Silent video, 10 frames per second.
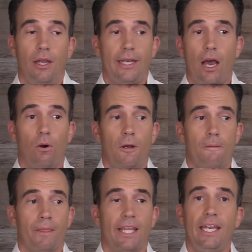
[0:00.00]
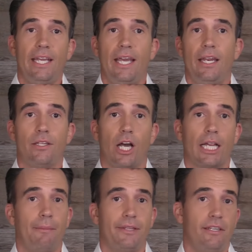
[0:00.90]
Now, getting in and
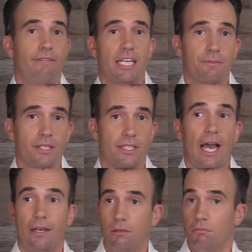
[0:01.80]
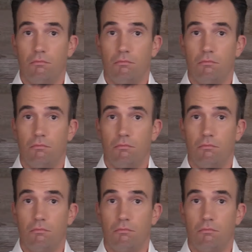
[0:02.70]
talking about the investment side